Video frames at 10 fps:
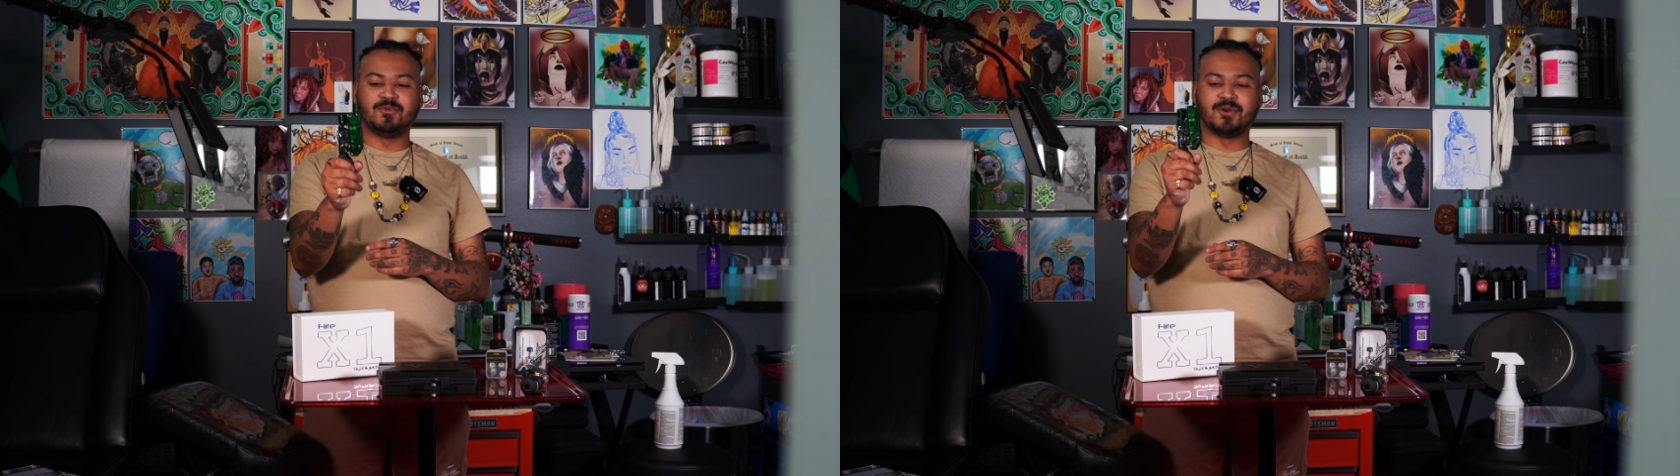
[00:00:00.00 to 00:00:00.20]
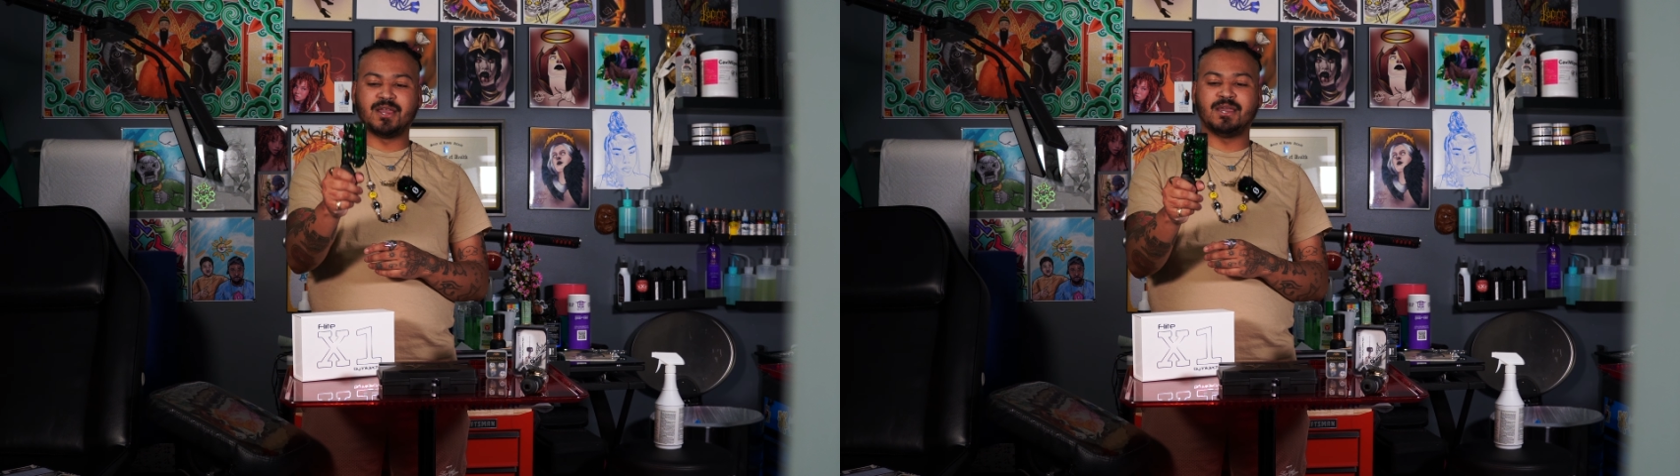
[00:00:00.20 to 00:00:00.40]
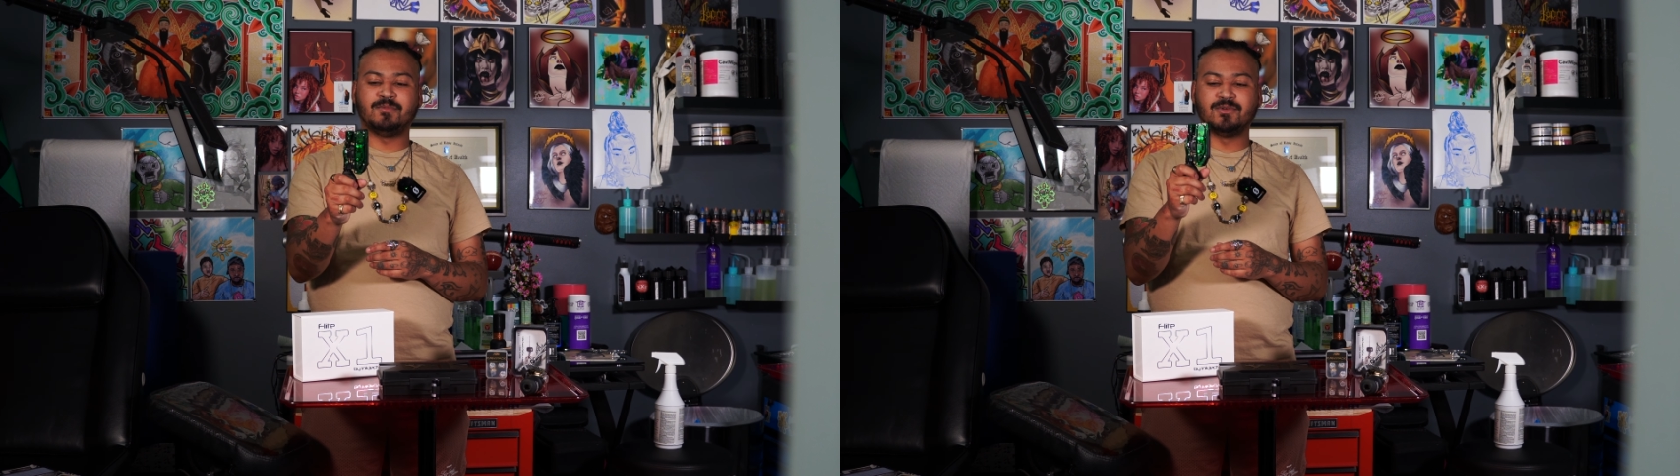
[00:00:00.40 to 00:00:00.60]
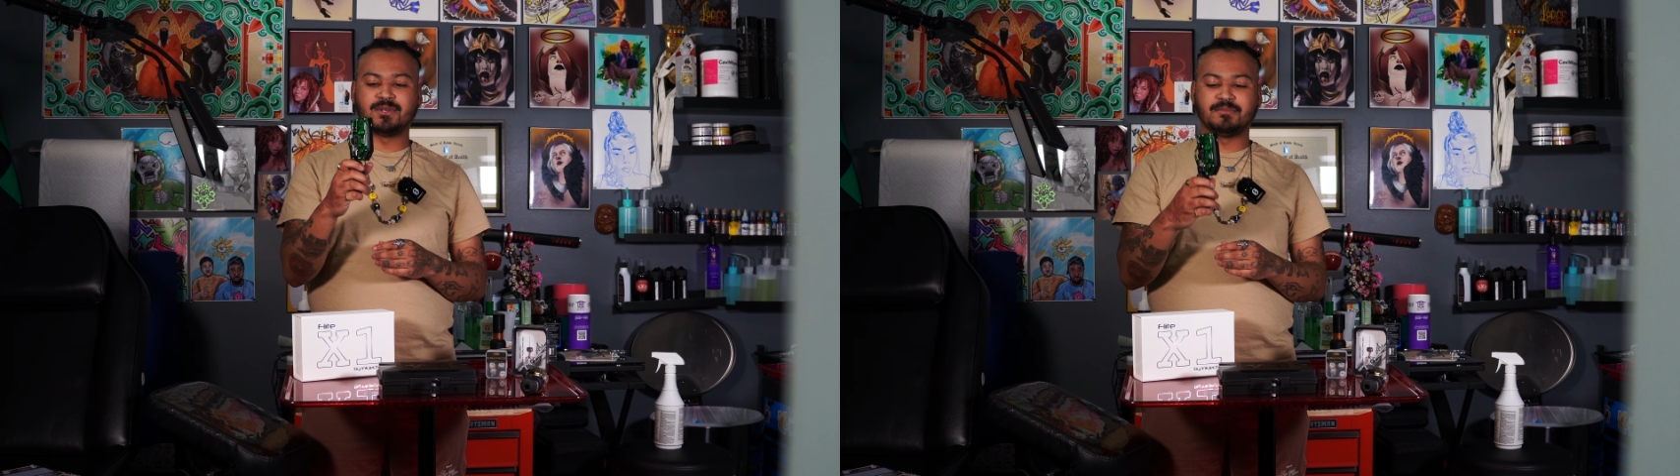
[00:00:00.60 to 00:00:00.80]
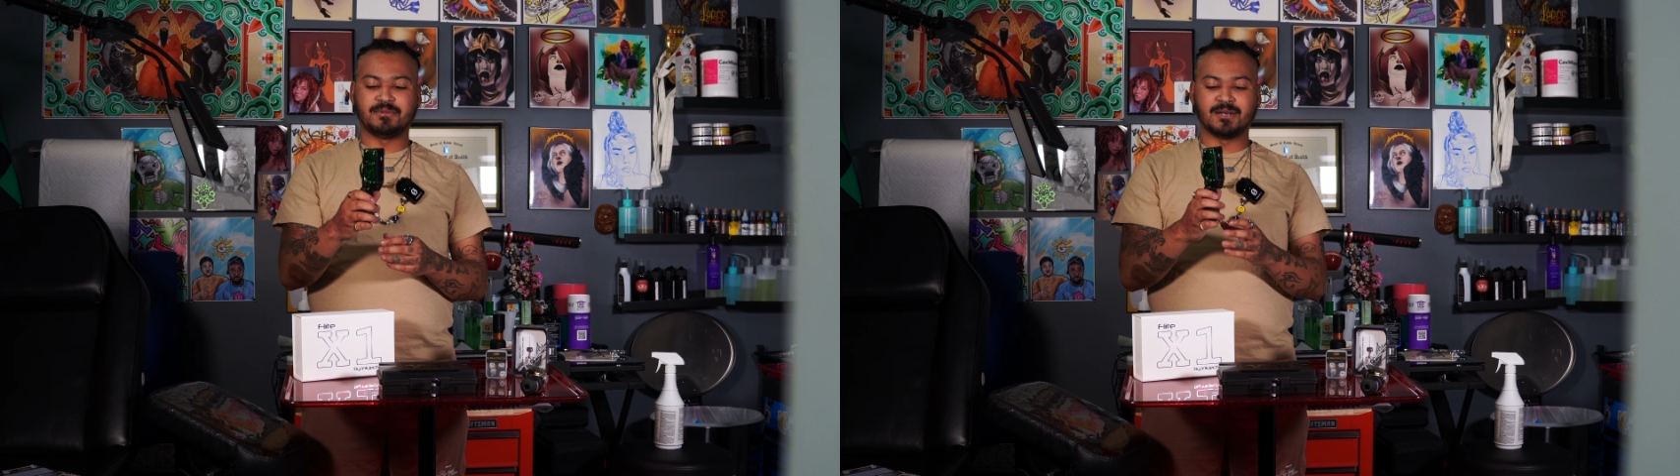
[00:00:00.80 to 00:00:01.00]
were able
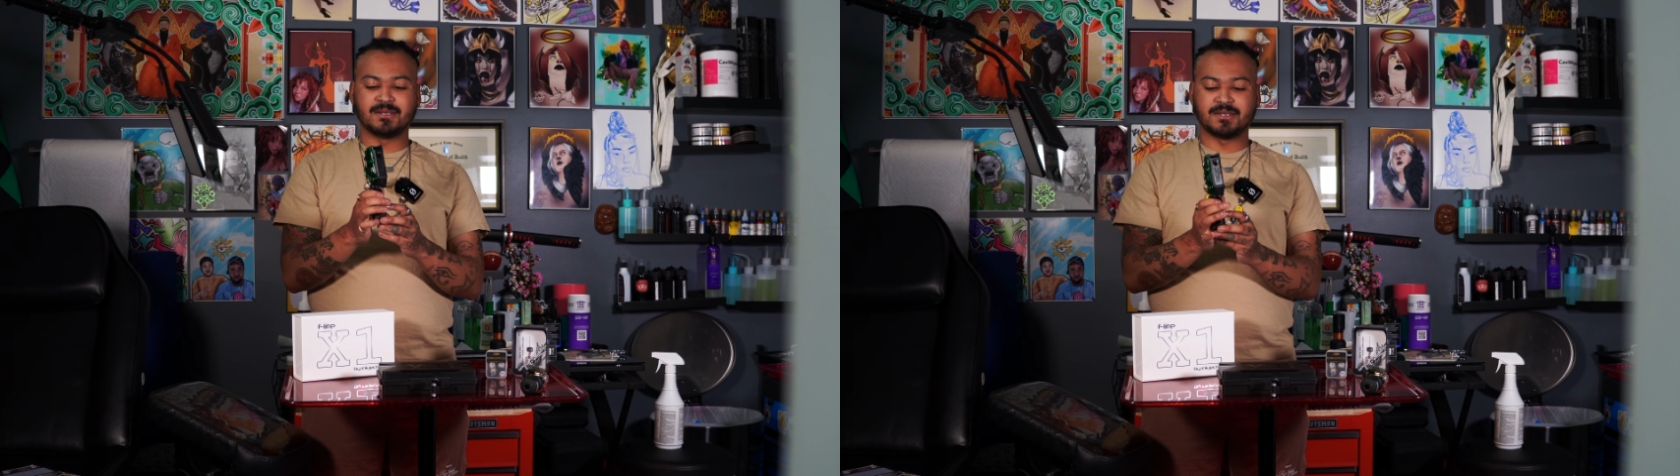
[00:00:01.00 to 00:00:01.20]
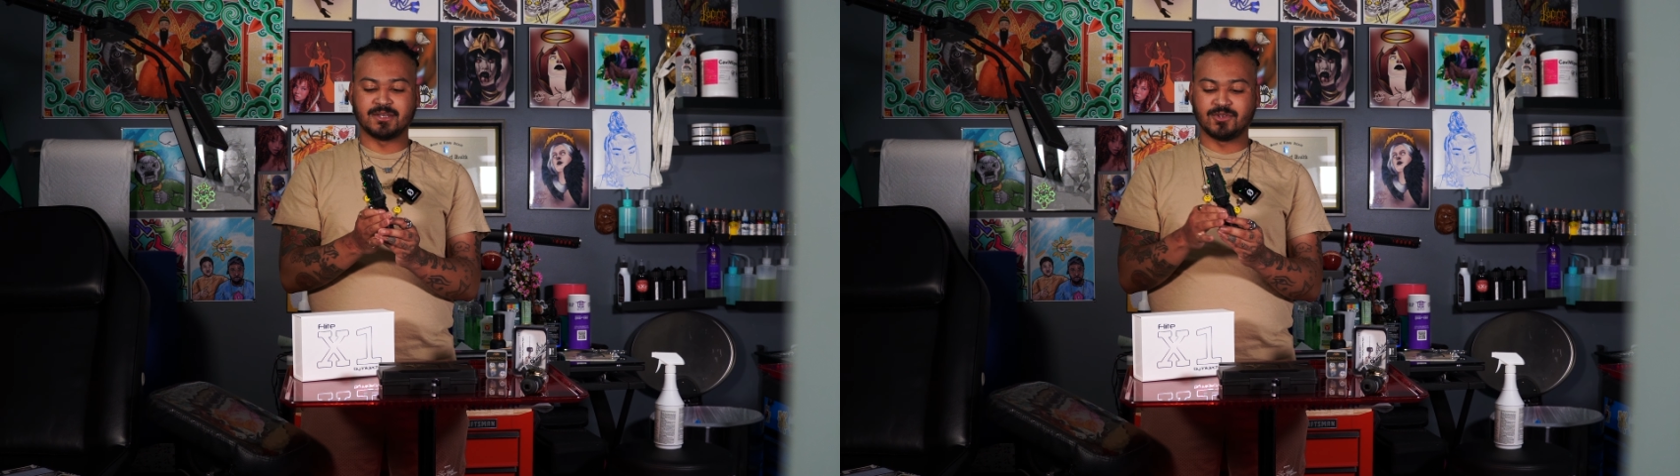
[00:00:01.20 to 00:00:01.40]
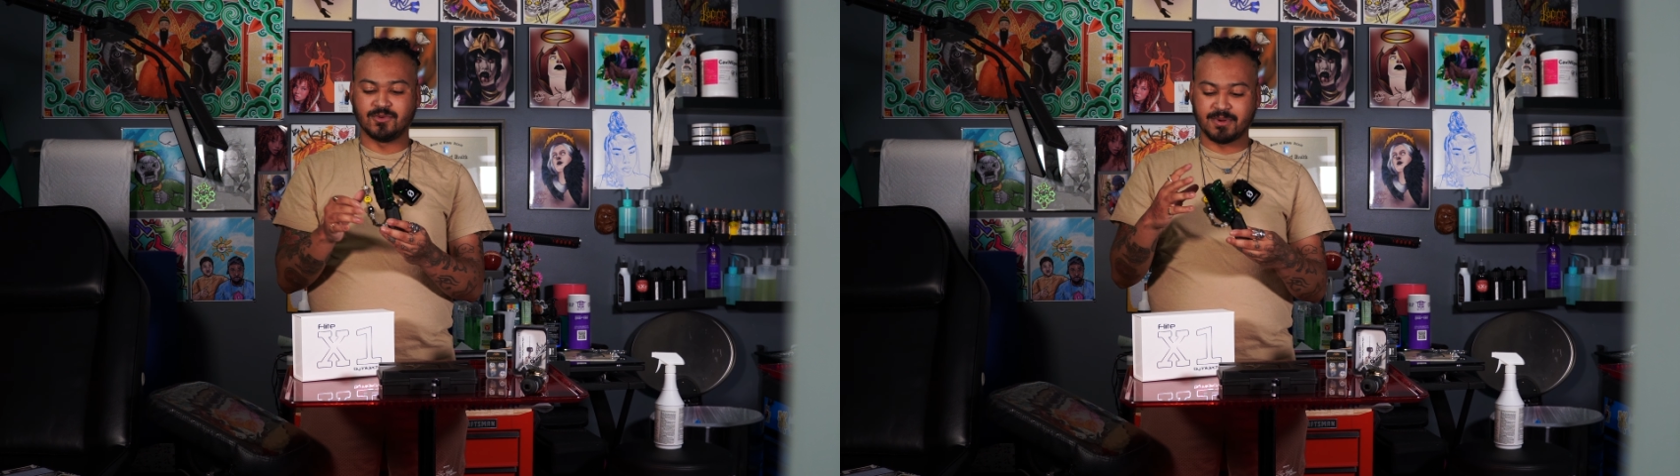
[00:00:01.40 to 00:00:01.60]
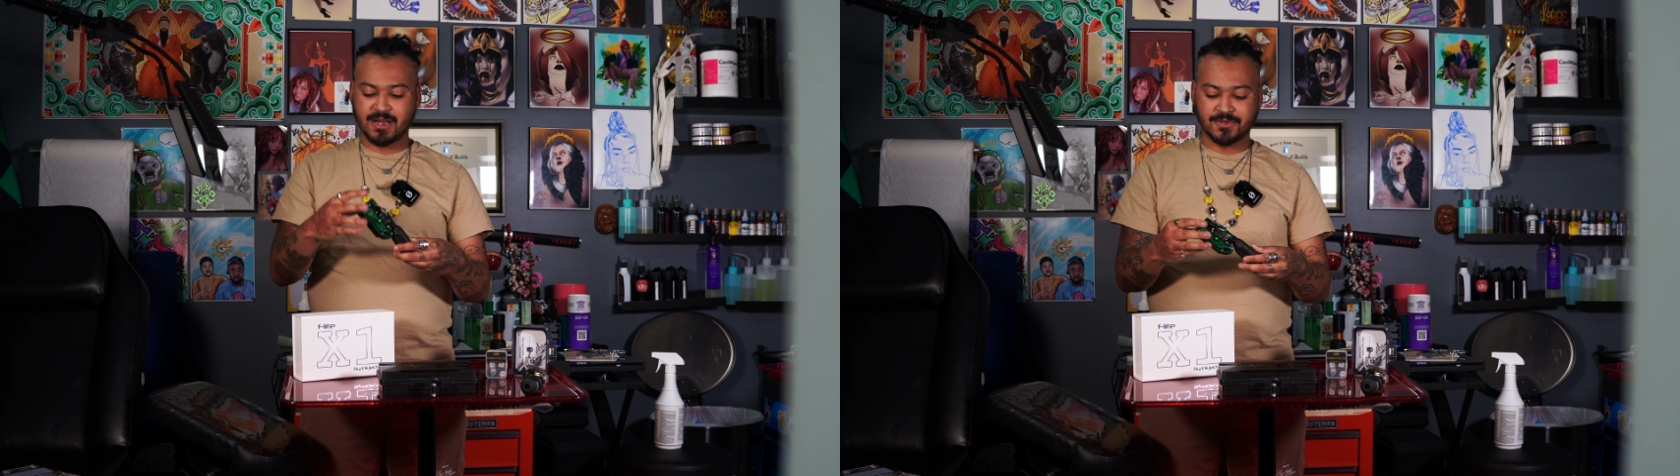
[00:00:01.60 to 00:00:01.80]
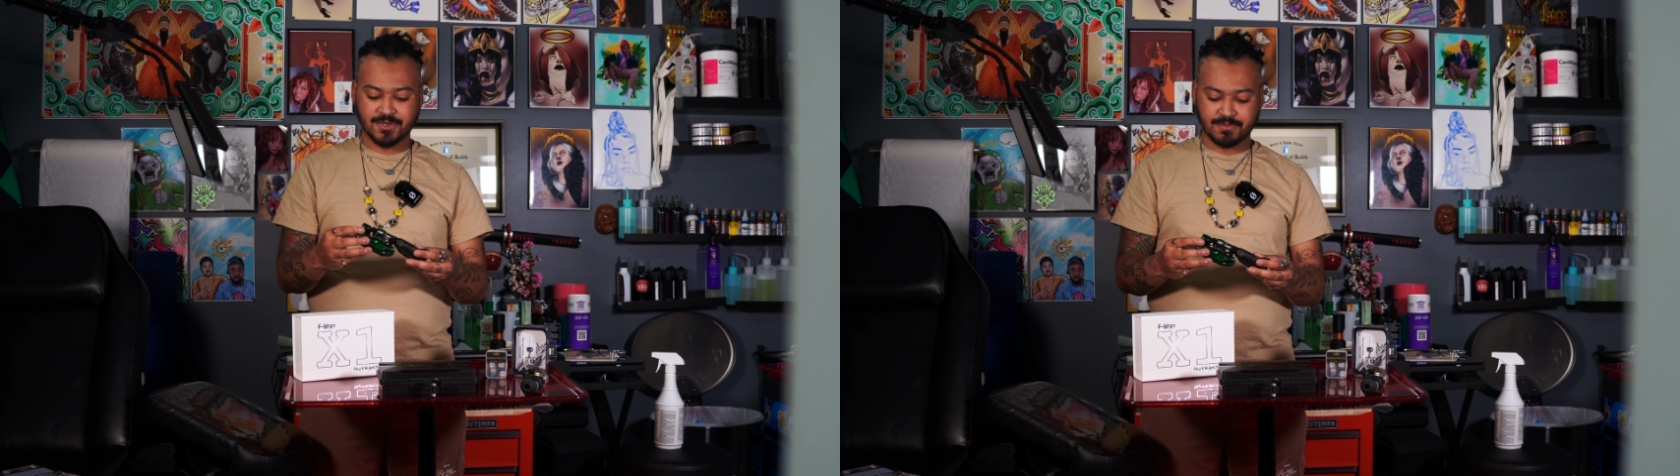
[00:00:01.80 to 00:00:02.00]
to plug this into a
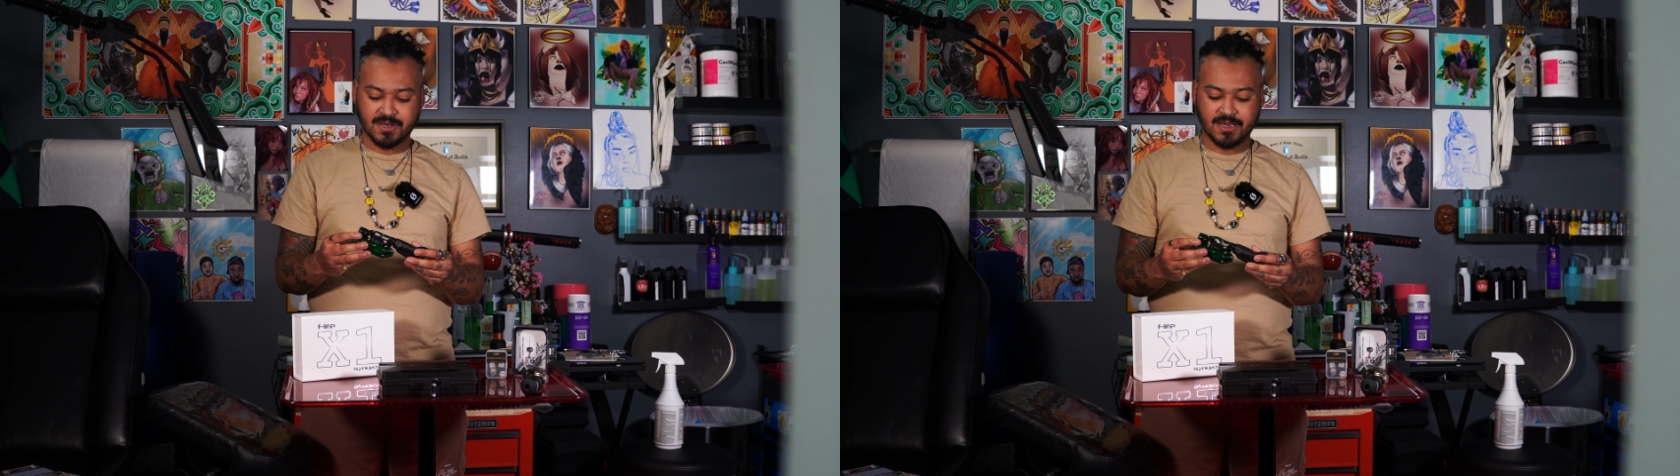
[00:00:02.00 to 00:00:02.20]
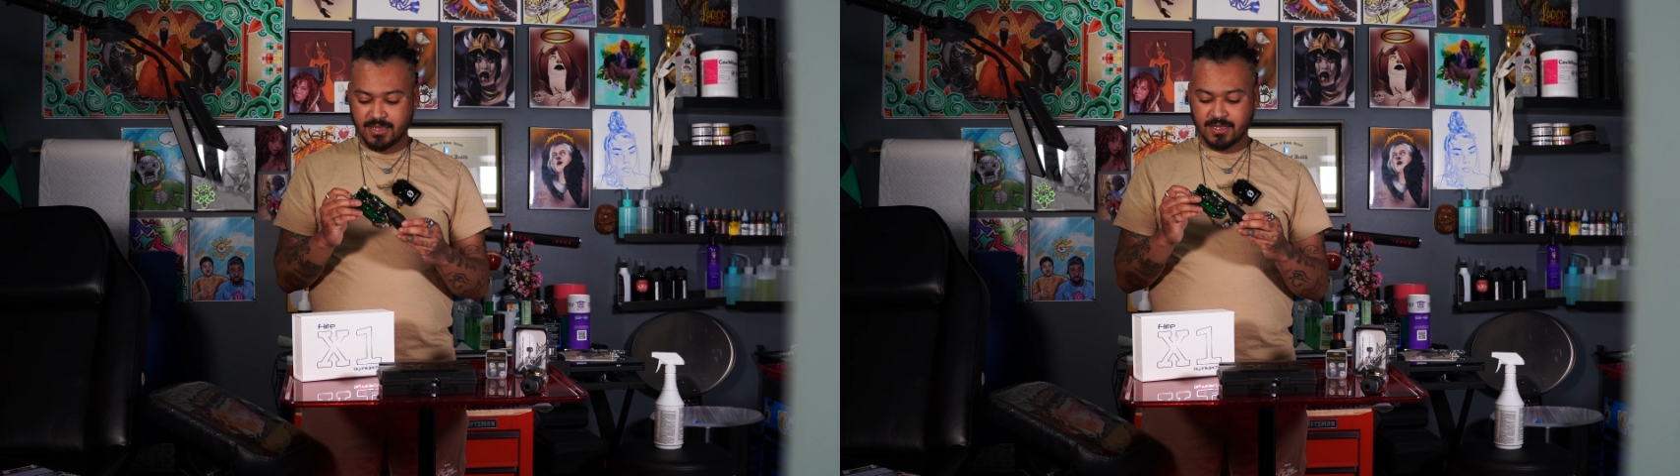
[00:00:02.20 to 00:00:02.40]
power supply.